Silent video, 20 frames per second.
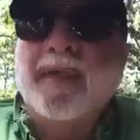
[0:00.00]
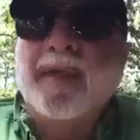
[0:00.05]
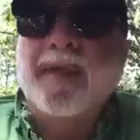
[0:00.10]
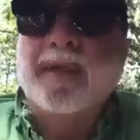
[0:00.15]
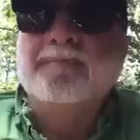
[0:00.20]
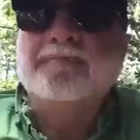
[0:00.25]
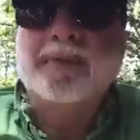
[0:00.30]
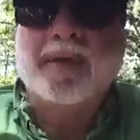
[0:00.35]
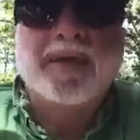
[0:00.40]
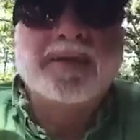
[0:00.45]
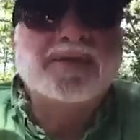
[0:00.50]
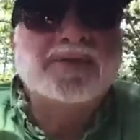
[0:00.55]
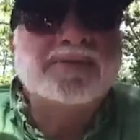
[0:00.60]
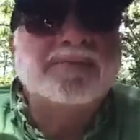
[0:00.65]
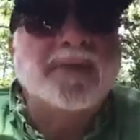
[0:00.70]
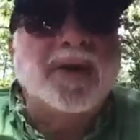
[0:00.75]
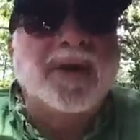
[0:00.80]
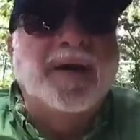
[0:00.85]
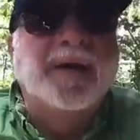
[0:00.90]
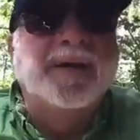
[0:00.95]
and plays
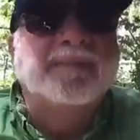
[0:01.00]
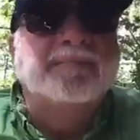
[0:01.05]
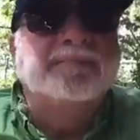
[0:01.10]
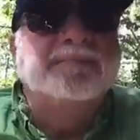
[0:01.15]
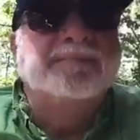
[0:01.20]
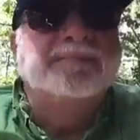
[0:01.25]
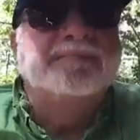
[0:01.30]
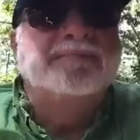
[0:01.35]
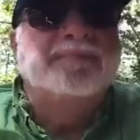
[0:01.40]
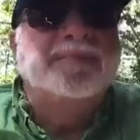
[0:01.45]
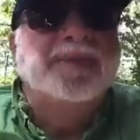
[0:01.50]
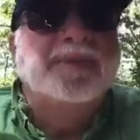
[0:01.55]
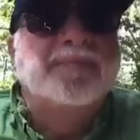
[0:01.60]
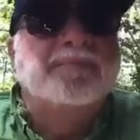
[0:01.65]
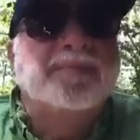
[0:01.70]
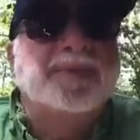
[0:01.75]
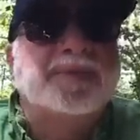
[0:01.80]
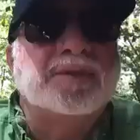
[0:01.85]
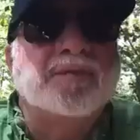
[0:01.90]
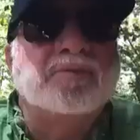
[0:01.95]
by them.
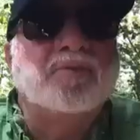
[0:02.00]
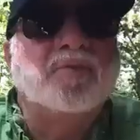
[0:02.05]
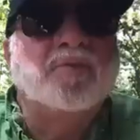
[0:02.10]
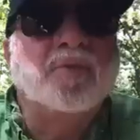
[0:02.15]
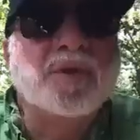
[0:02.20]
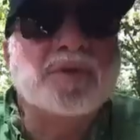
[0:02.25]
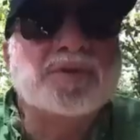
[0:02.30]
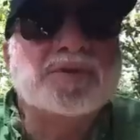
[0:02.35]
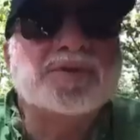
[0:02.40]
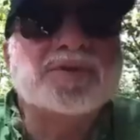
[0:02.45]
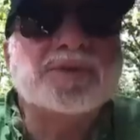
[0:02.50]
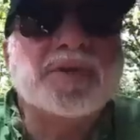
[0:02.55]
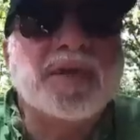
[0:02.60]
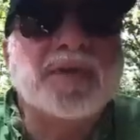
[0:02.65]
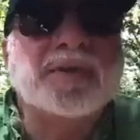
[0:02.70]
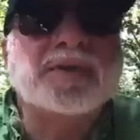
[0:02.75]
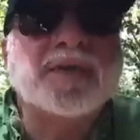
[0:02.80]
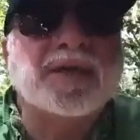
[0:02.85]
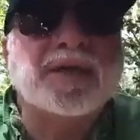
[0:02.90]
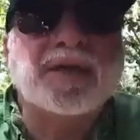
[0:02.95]
But the worst
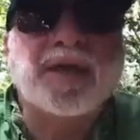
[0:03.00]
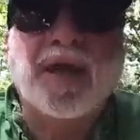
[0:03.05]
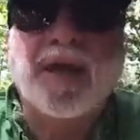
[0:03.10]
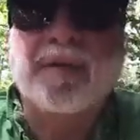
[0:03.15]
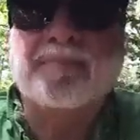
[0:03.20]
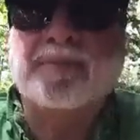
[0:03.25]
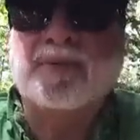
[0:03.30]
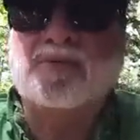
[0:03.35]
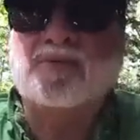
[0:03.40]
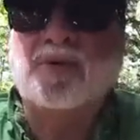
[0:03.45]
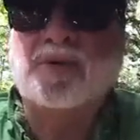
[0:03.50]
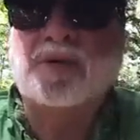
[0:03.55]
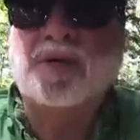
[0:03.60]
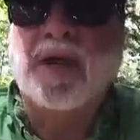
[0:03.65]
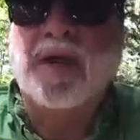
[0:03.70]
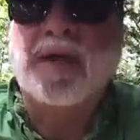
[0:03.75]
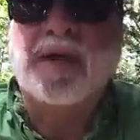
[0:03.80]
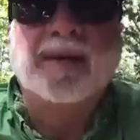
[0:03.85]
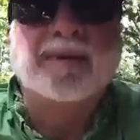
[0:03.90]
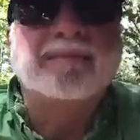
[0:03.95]
thing that could happen to a
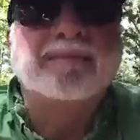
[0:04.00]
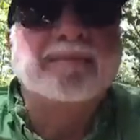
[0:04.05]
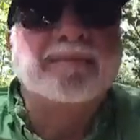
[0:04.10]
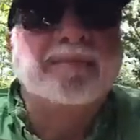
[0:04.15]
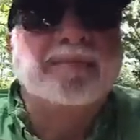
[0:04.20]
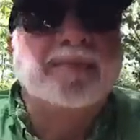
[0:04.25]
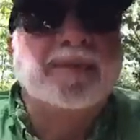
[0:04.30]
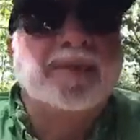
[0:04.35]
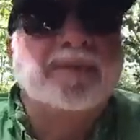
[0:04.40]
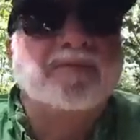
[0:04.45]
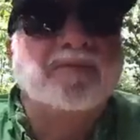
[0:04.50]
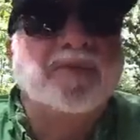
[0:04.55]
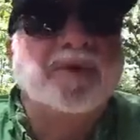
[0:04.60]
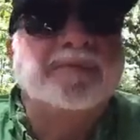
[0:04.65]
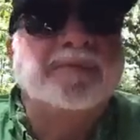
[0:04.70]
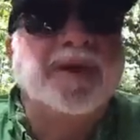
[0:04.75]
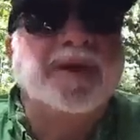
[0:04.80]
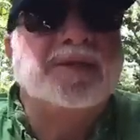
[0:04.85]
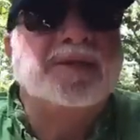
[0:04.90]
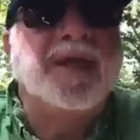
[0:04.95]
game
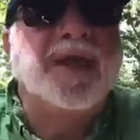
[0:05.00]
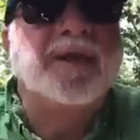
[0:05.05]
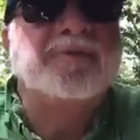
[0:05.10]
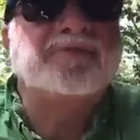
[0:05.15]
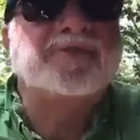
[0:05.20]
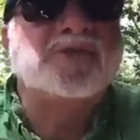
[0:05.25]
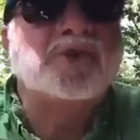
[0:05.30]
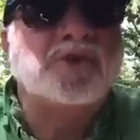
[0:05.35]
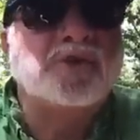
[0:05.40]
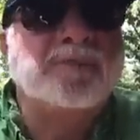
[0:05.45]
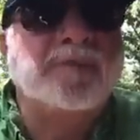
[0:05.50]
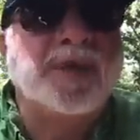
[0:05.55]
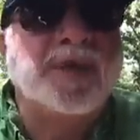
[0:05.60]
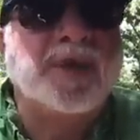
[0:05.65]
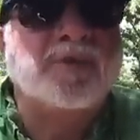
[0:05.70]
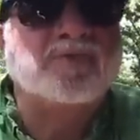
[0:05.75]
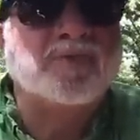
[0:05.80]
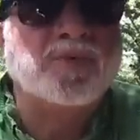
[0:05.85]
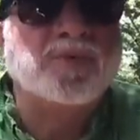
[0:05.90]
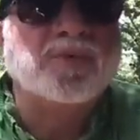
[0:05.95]
would be to have too
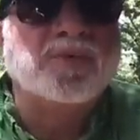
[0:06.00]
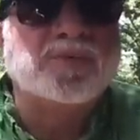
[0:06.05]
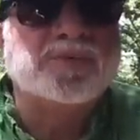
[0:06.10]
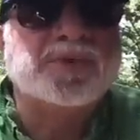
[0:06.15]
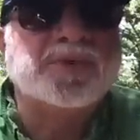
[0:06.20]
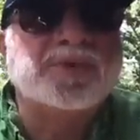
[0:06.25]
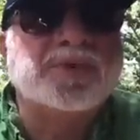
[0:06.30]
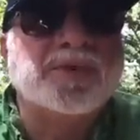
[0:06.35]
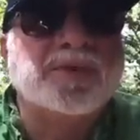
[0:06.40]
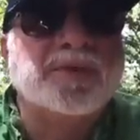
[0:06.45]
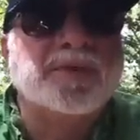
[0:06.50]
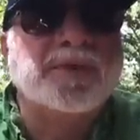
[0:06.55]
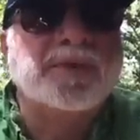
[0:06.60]
many rules.